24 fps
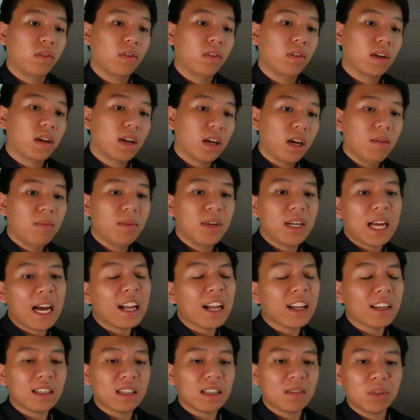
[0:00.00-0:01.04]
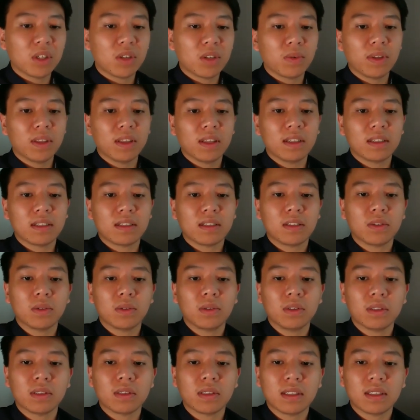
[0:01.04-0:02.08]
So the commonality between these
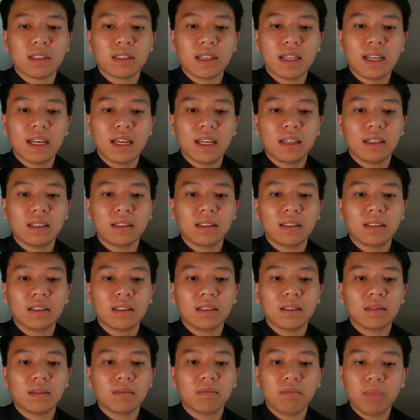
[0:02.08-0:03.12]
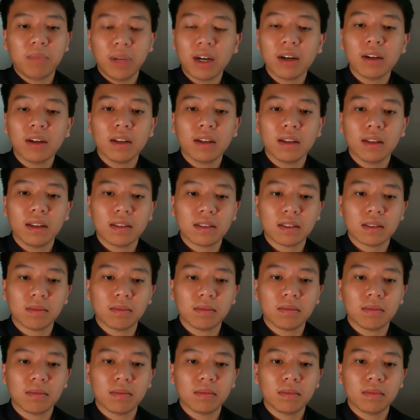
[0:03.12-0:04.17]
tools is that
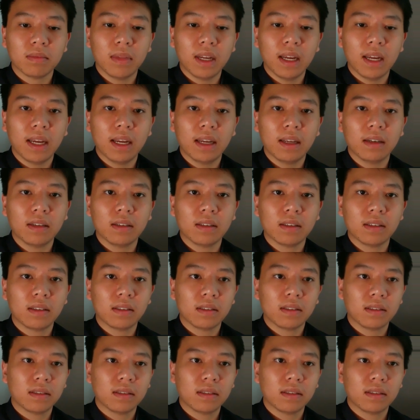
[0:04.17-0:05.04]
parallelism and